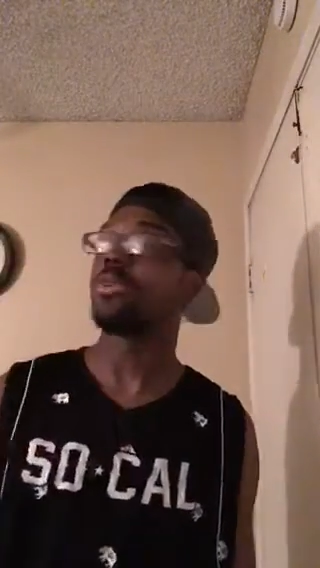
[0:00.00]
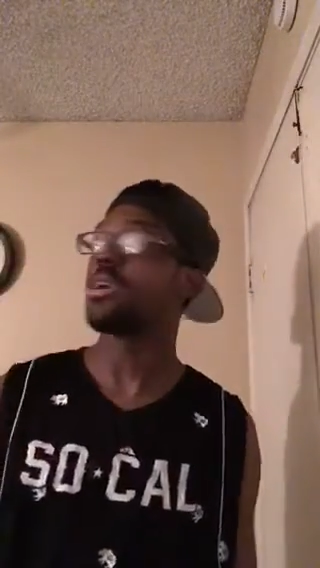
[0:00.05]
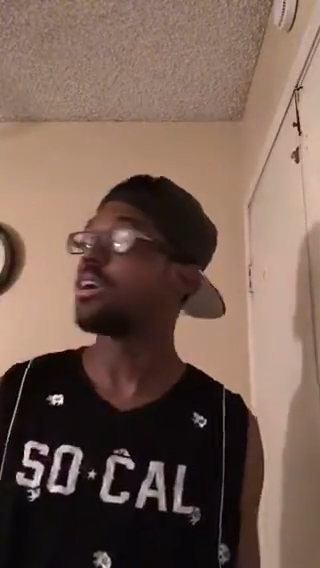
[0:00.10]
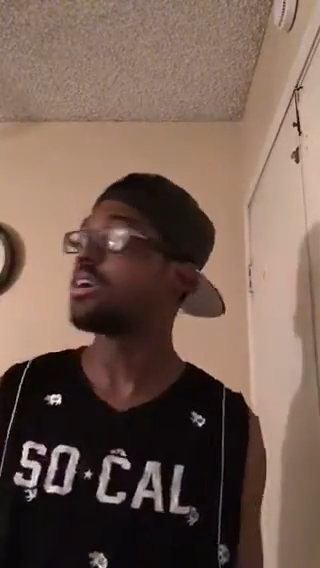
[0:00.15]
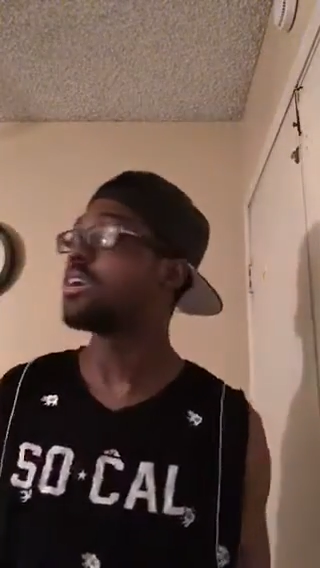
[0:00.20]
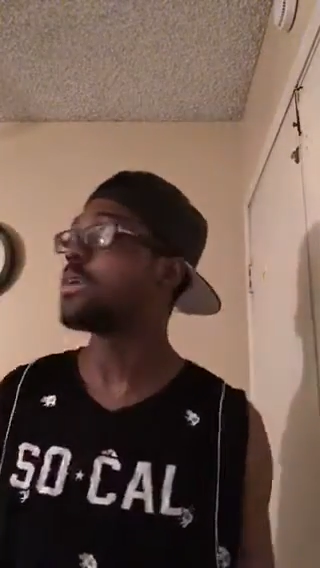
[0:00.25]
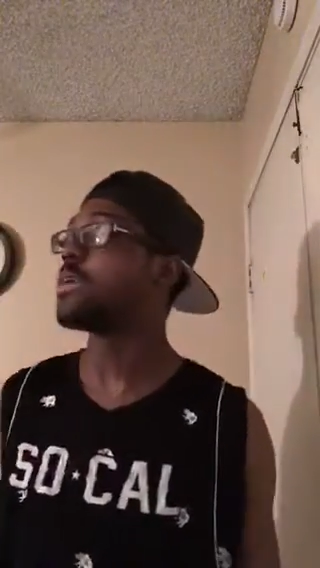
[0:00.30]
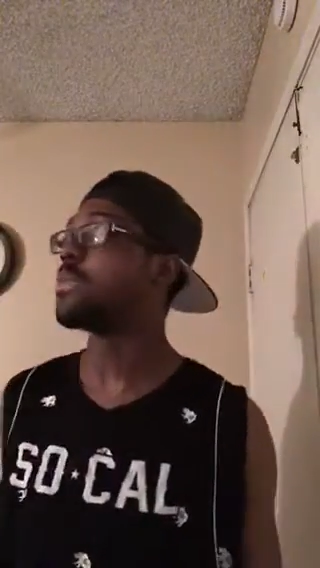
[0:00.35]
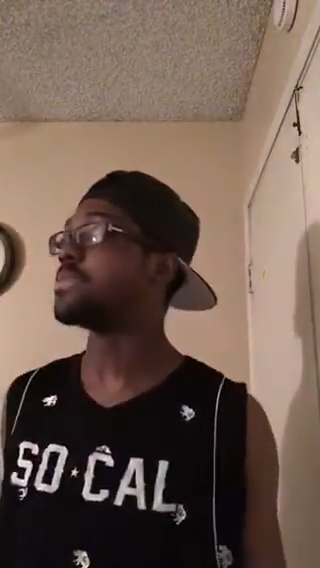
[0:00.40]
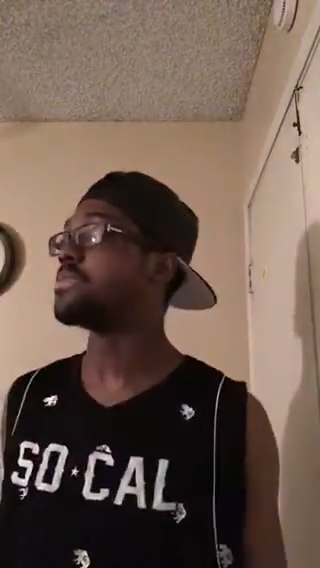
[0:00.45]

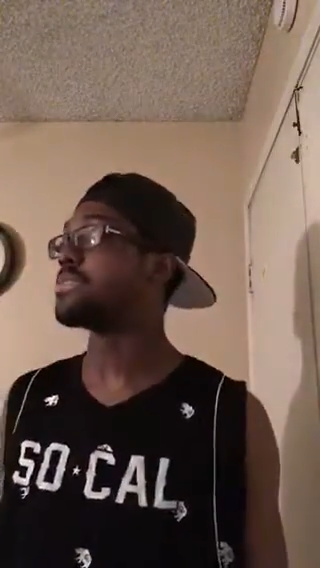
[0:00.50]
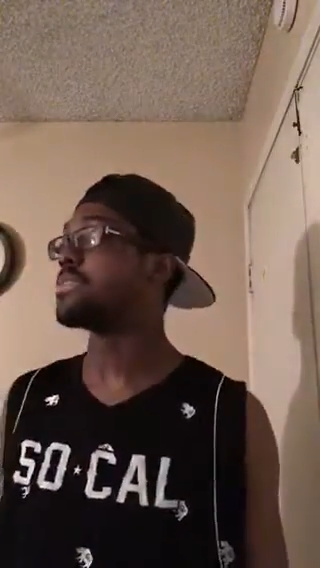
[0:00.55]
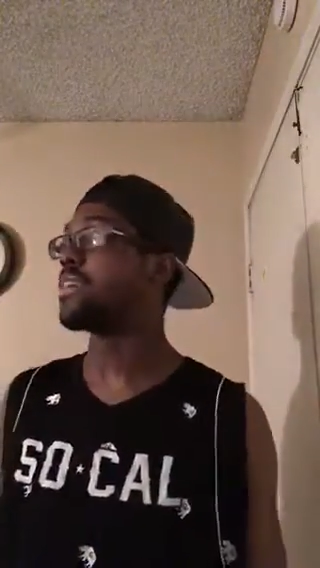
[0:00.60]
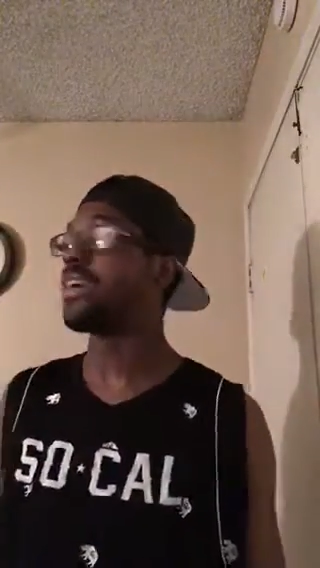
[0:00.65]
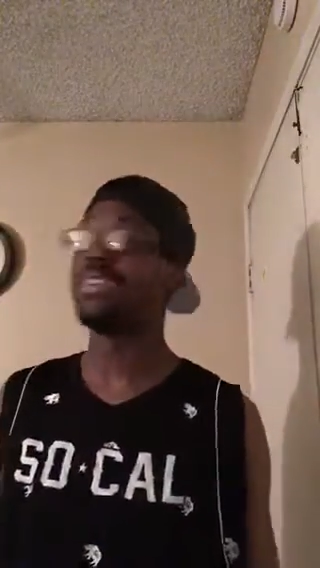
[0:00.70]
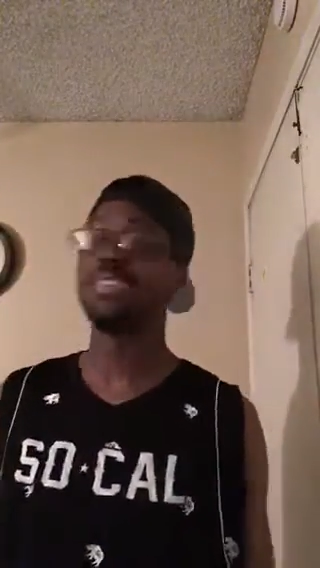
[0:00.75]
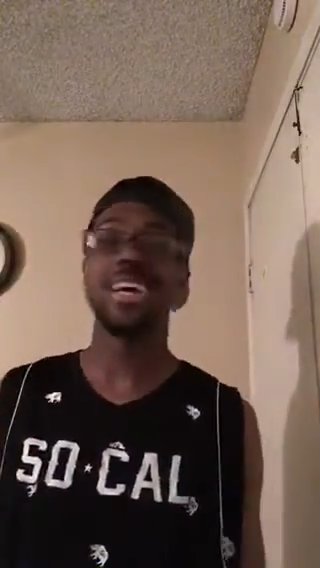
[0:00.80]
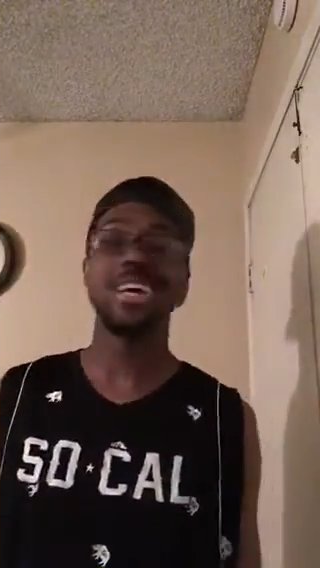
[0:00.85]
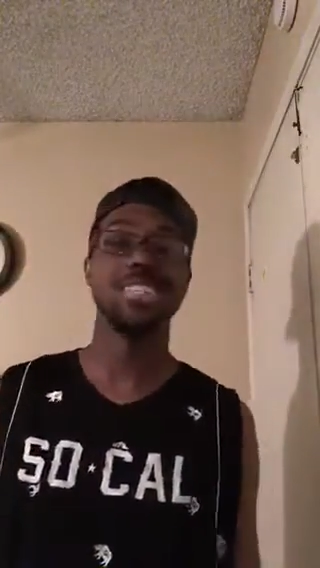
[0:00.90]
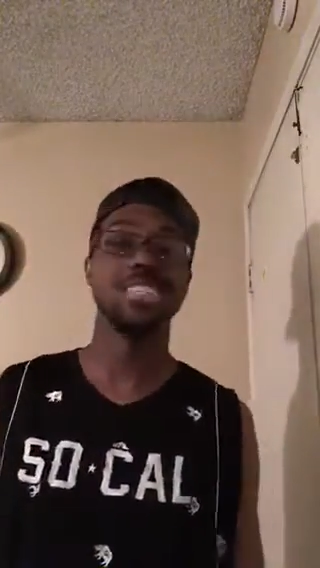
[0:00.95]
Realms and
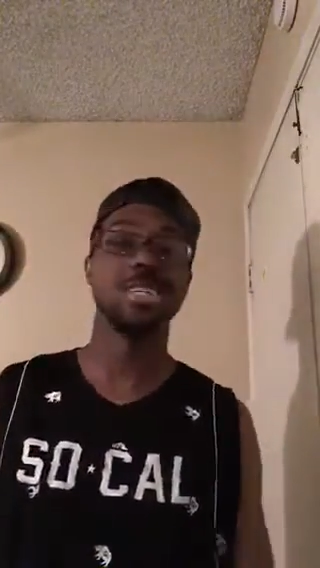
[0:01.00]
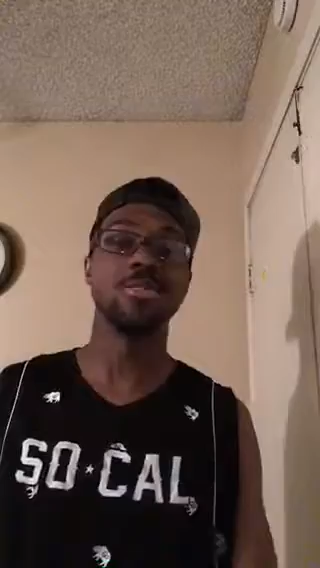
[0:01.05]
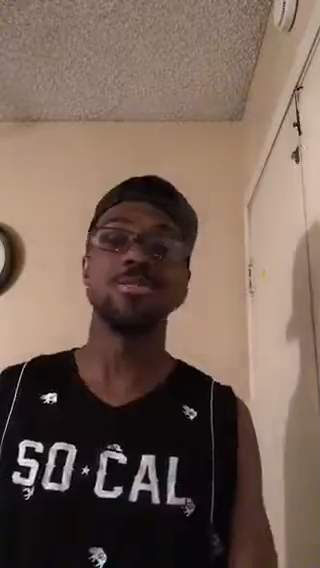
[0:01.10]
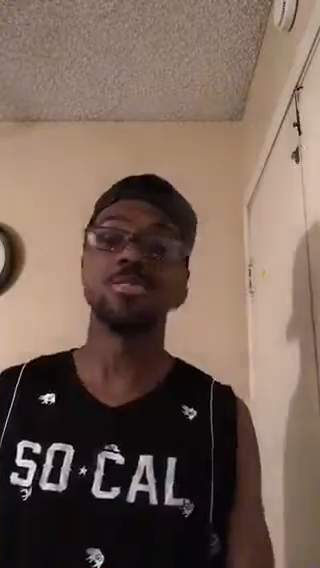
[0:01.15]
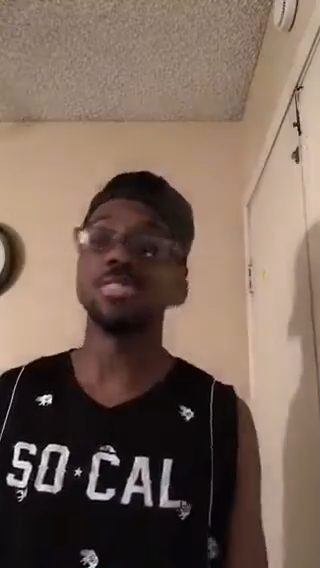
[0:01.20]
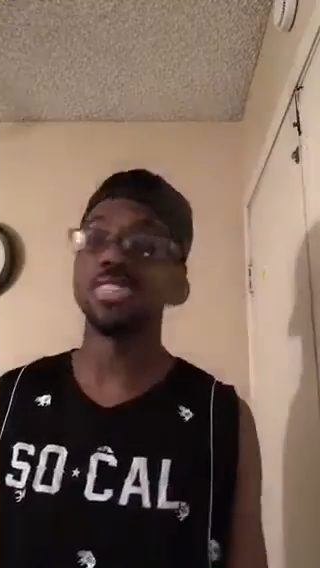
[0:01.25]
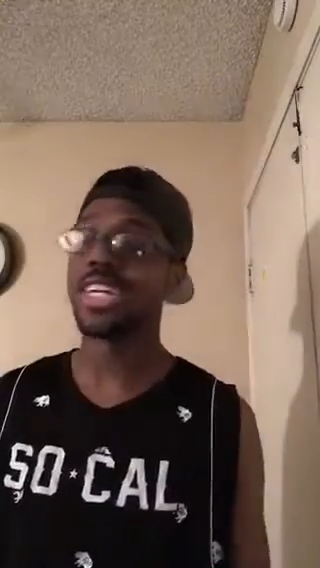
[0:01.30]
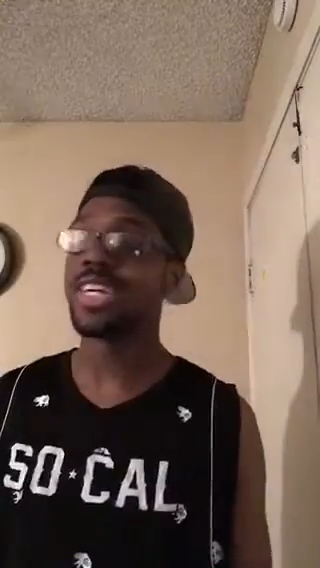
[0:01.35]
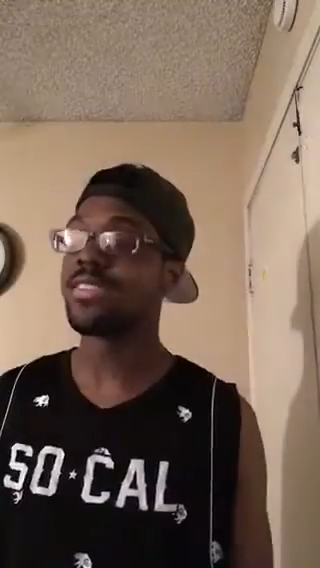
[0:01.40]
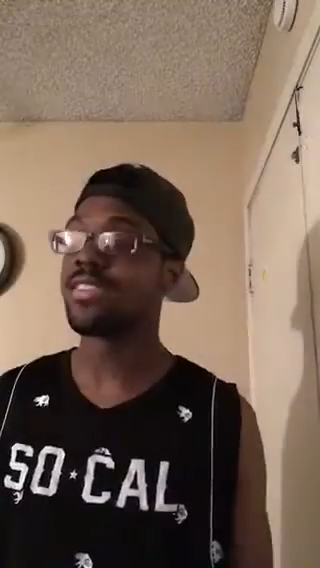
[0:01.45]
all that stuff
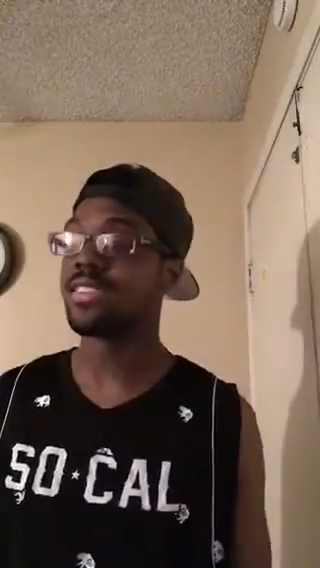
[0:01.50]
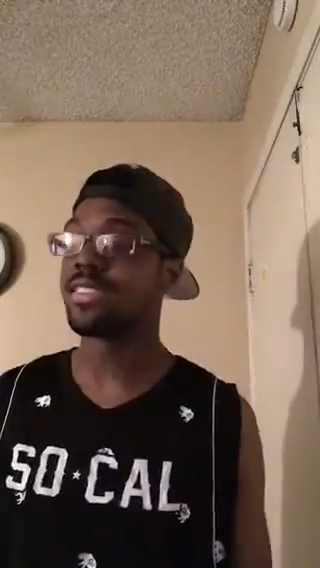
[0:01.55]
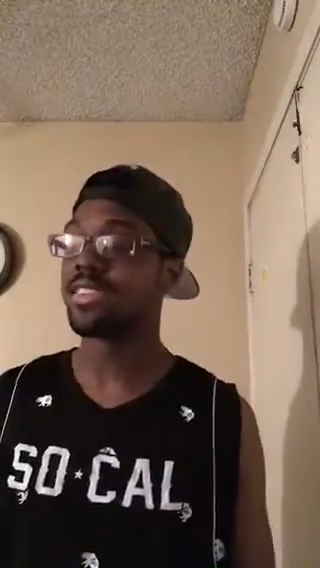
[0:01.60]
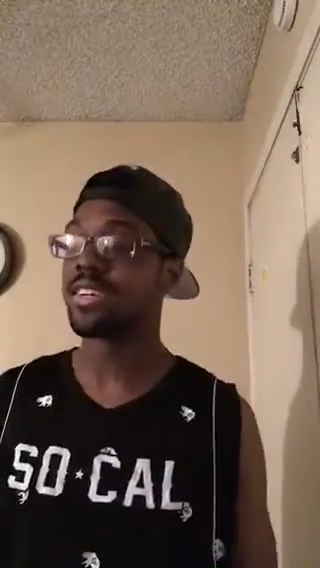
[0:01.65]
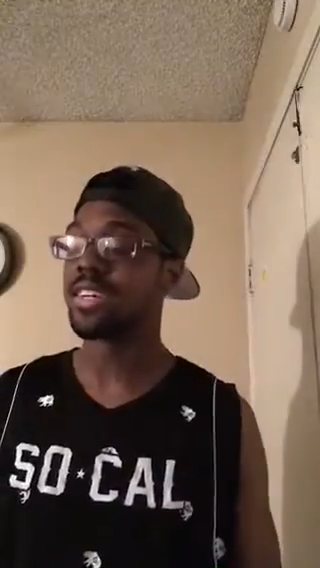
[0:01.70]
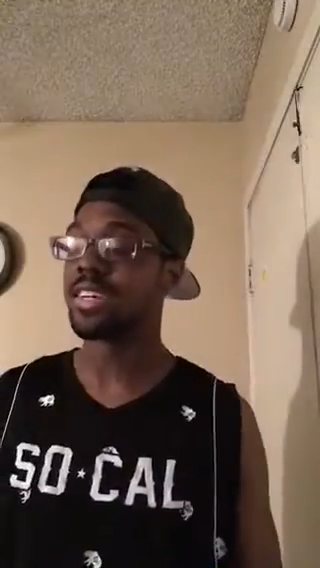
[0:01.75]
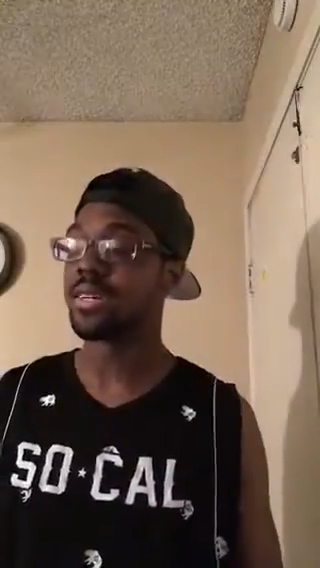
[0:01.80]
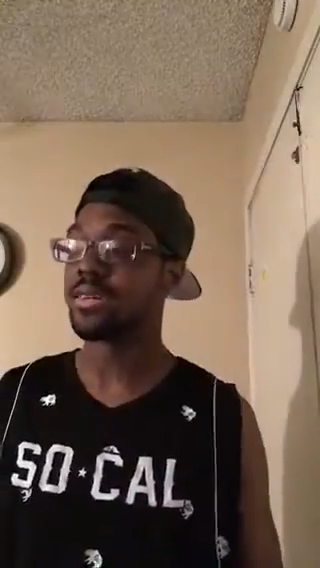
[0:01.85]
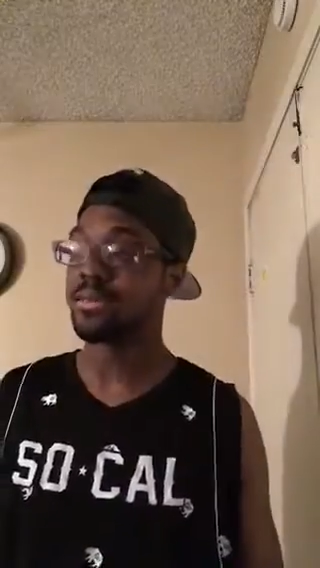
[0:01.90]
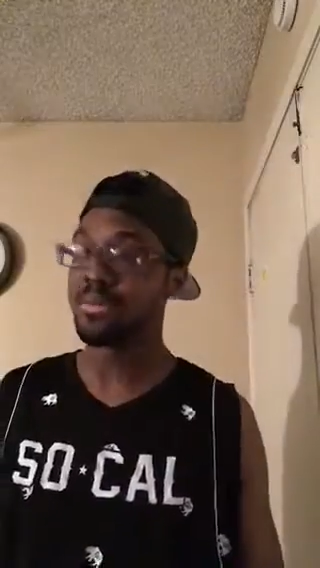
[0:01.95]
and
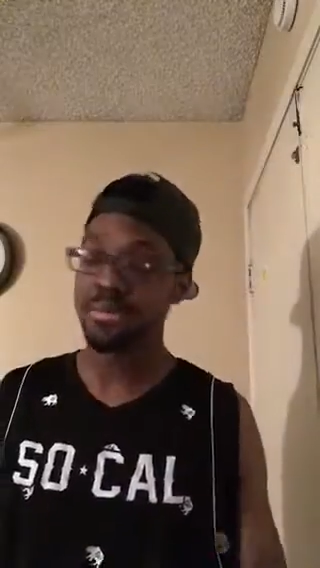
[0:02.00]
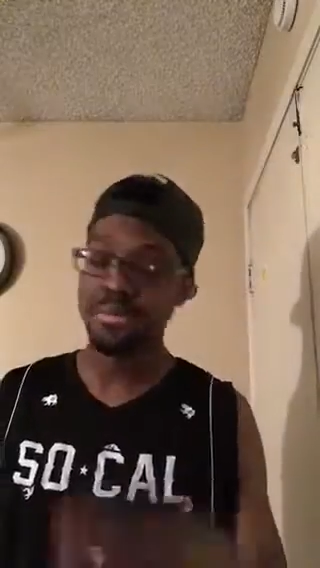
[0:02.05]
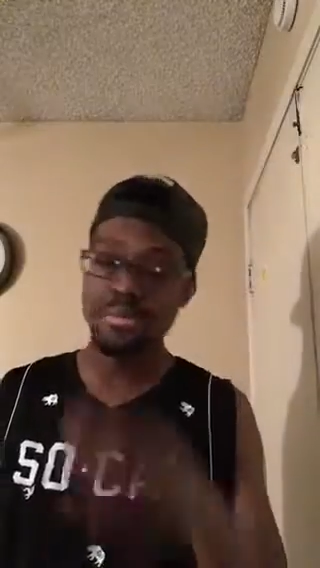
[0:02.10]
everything.